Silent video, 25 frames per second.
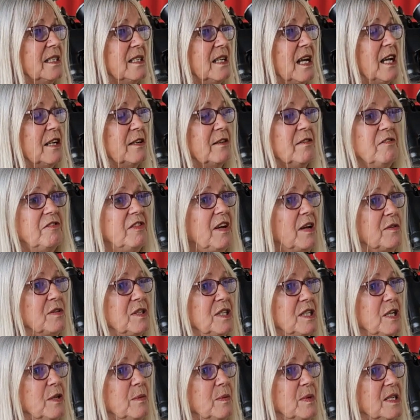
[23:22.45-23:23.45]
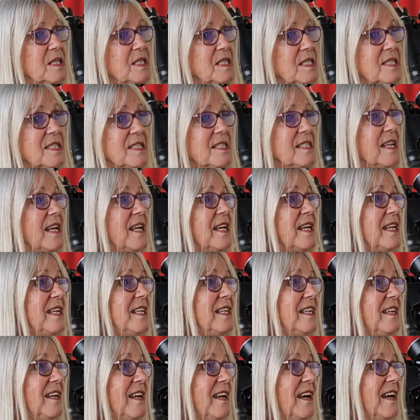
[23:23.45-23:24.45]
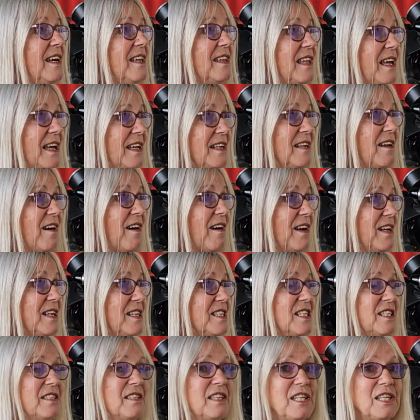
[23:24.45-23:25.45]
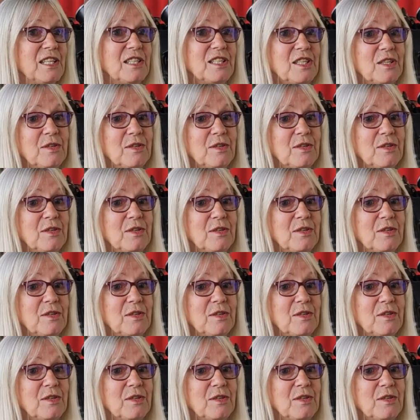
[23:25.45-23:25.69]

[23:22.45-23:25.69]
I hadn't found anywhere to stay that night, and I